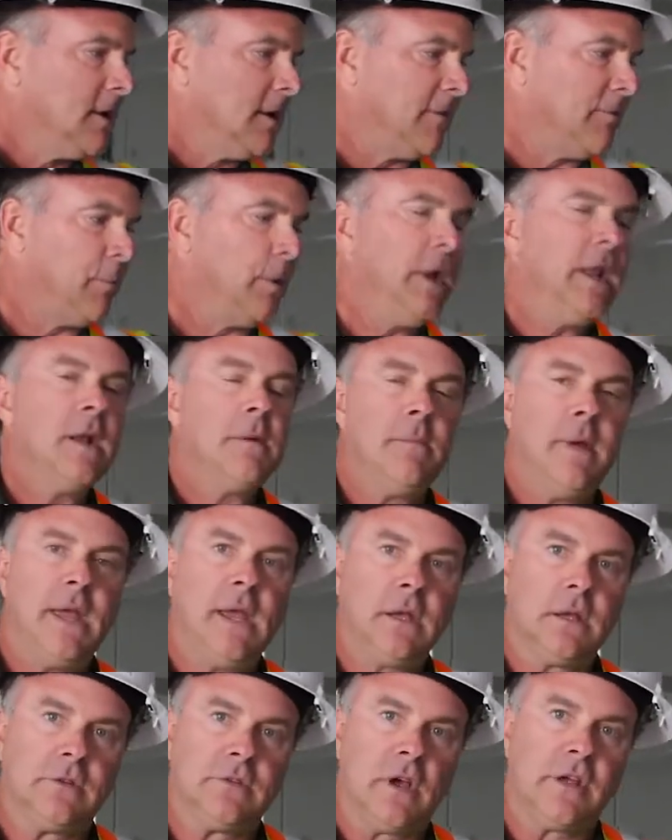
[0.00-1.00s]
If we need to
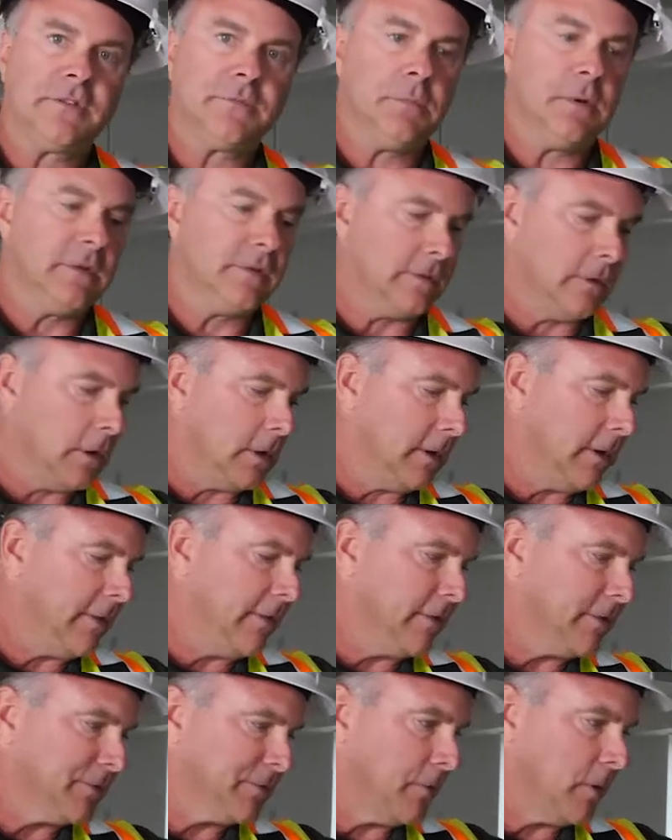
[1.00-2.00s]
make adjustments on any of
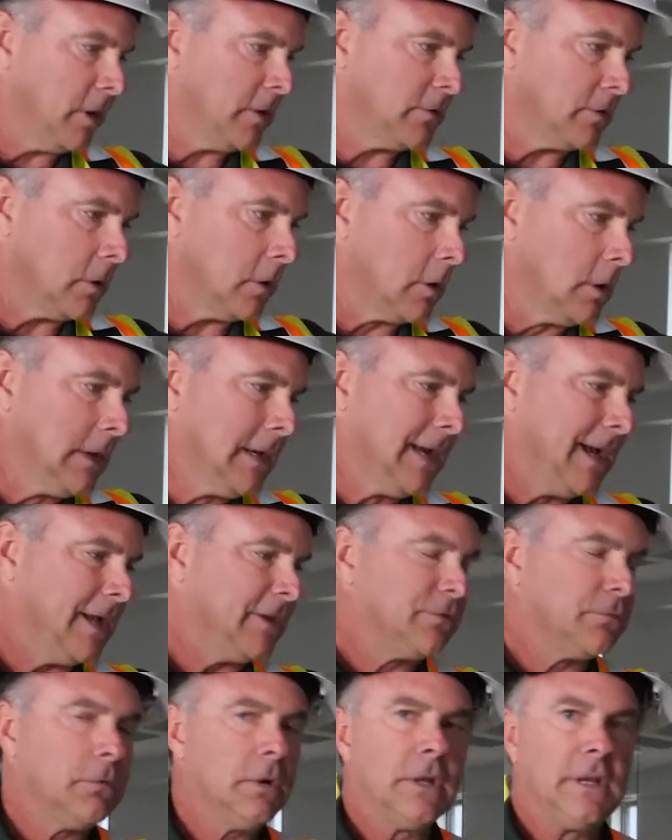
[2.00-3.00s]
this furniture,
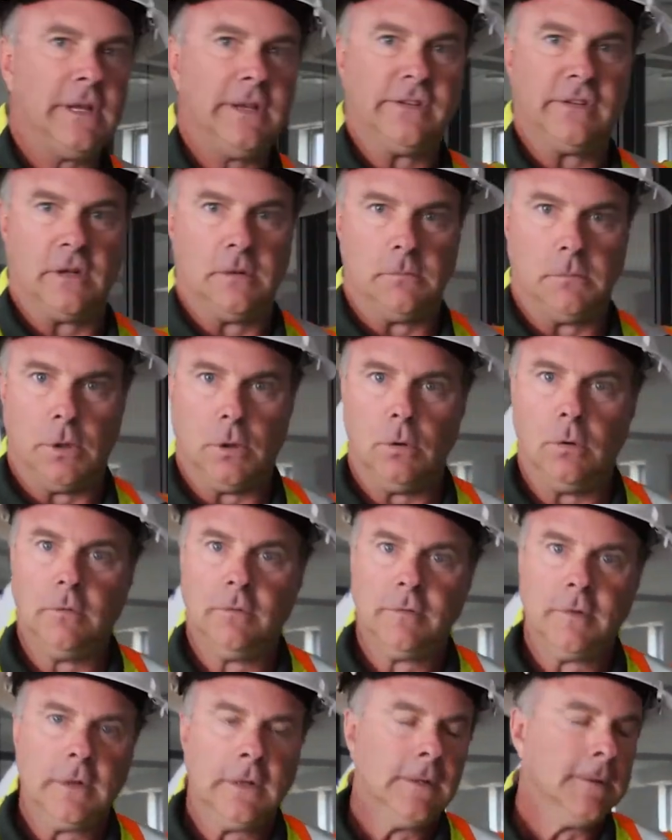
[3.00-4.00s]
it's real easy to
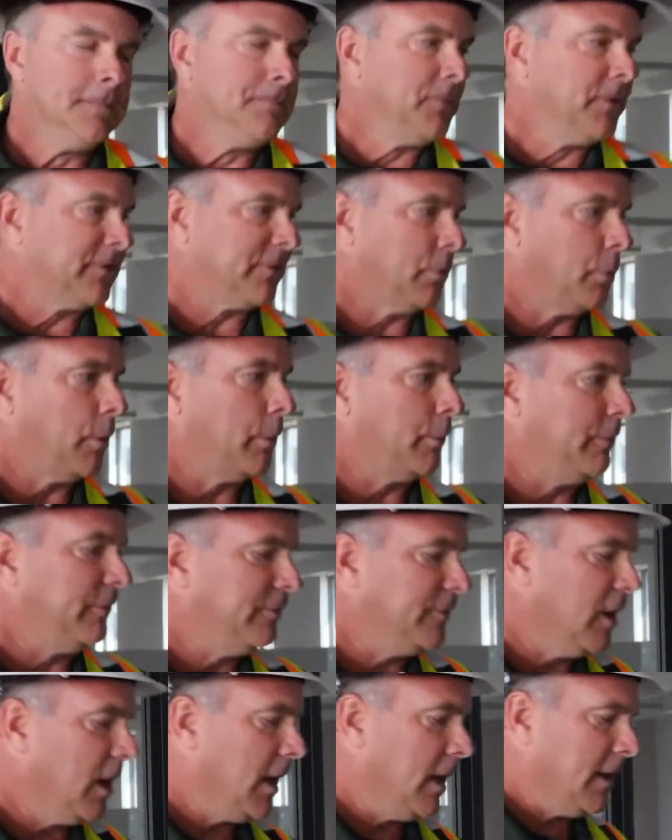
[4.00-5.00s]
move. So what
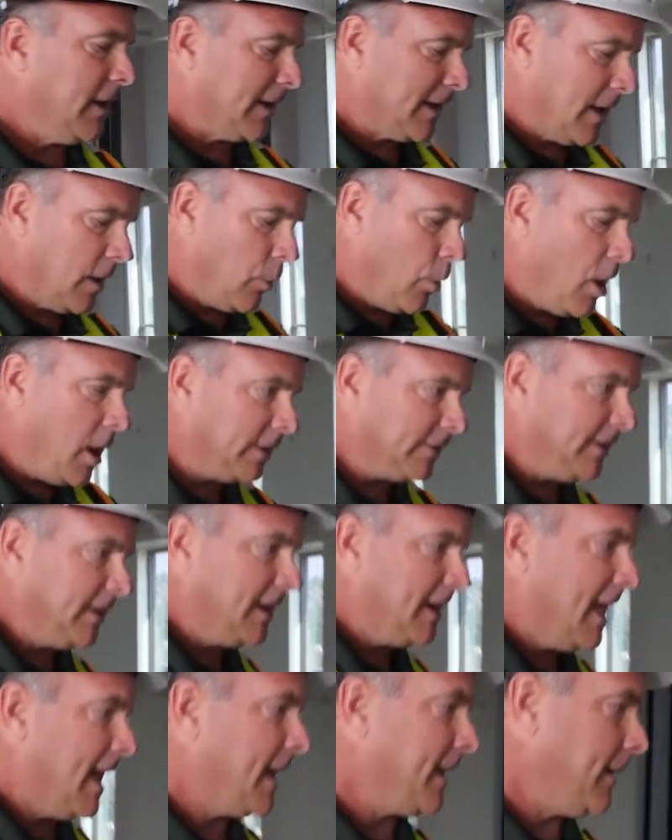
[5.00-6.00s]
we've done, I kind of walked in
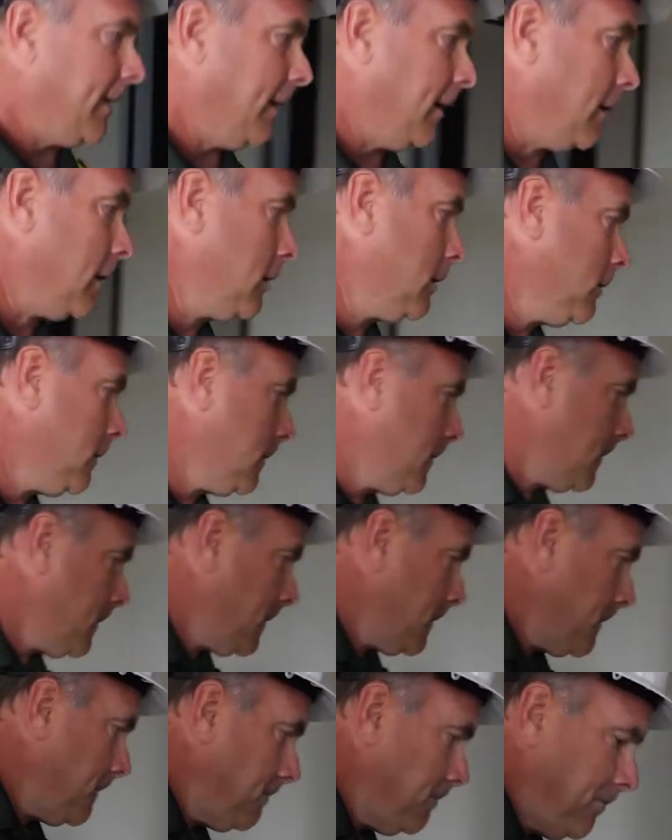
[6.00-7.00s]
and out of here,
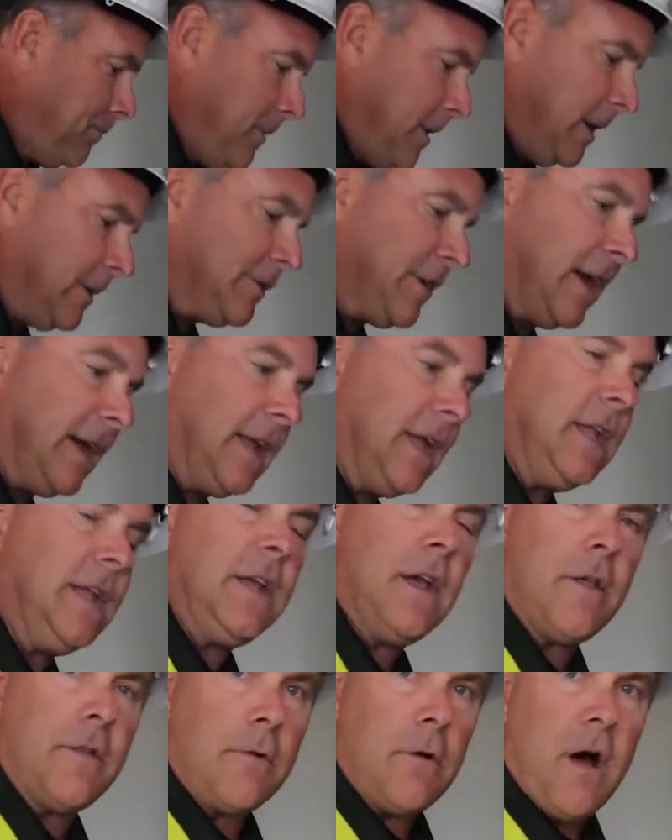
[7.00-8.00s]
it's like
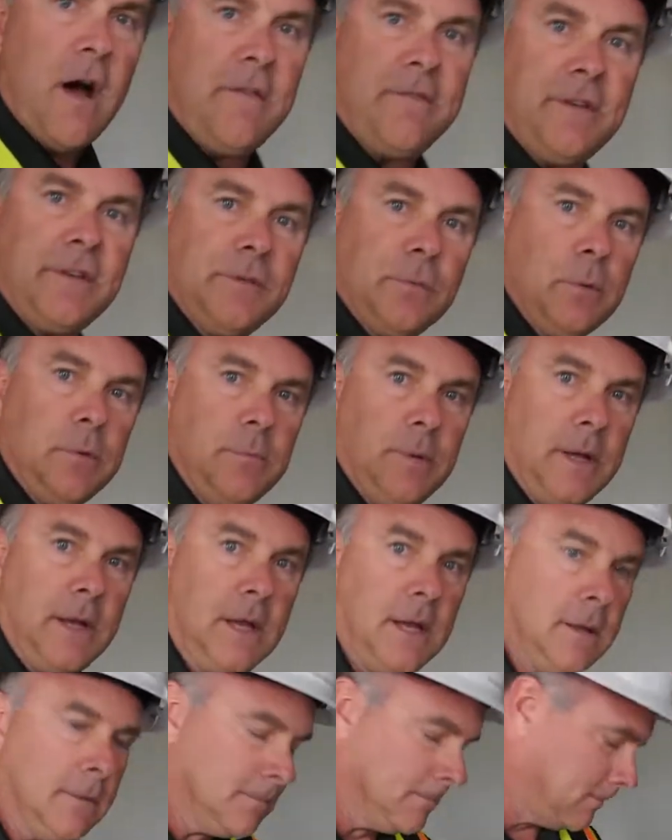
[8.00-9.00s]
any other office would be.